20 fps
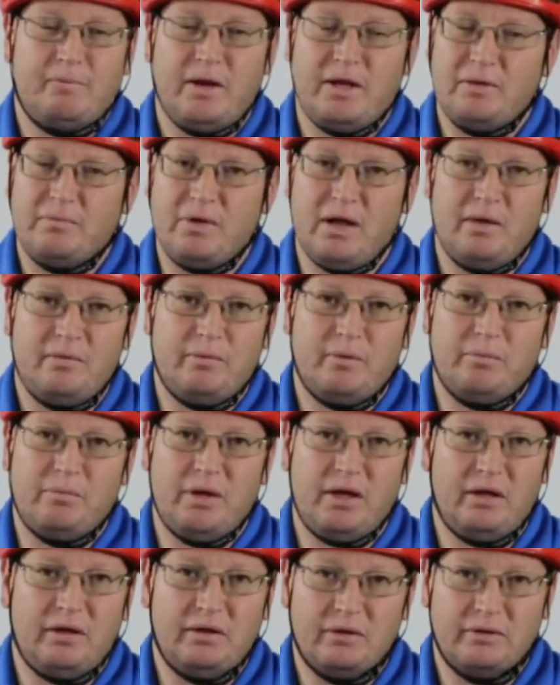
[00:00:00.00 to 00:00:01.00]
in my
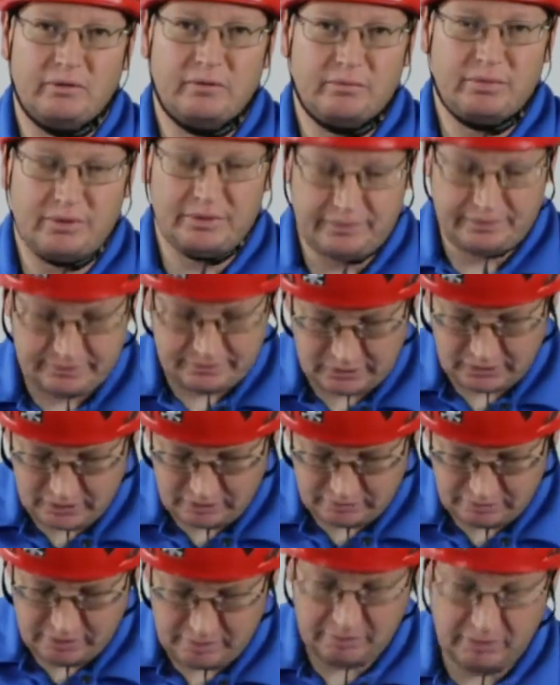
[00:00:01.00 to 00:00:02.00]
rappel loop,
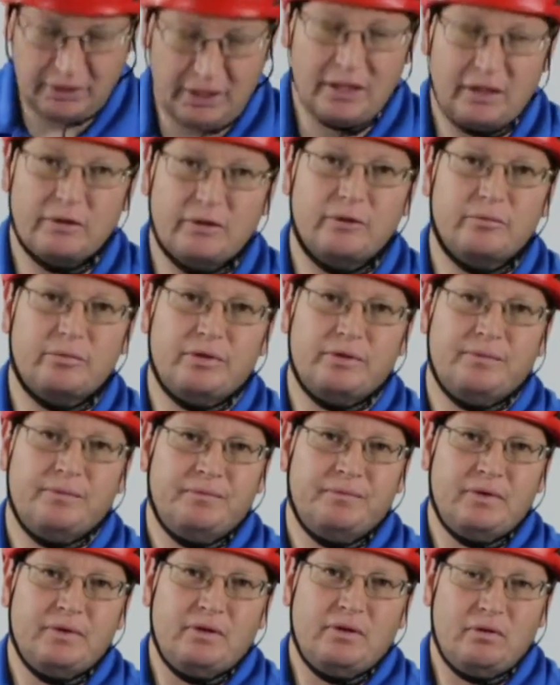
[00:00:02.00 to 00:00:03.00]
my belay loop,
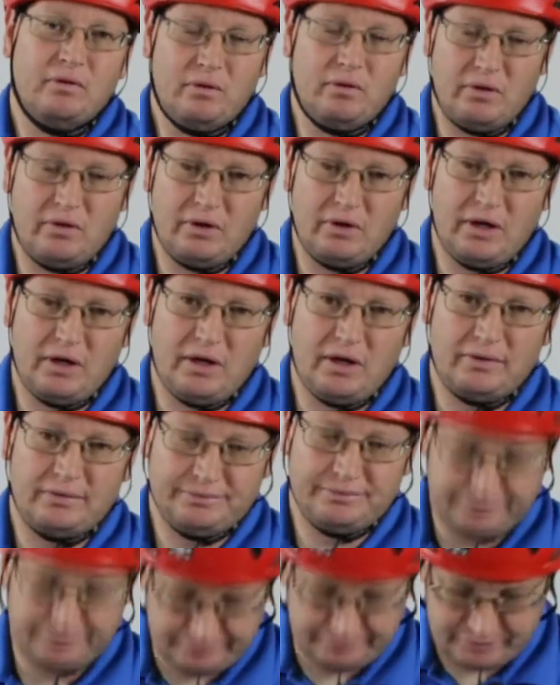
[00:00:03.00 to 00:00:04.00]
or
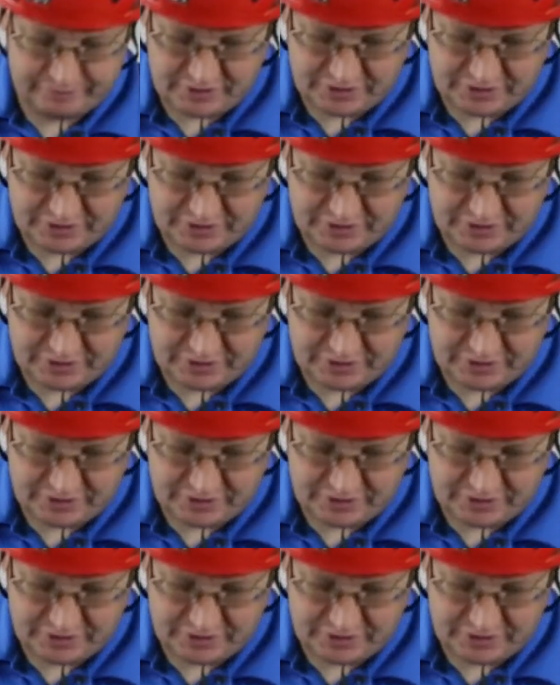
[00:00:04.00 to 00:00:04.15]
in the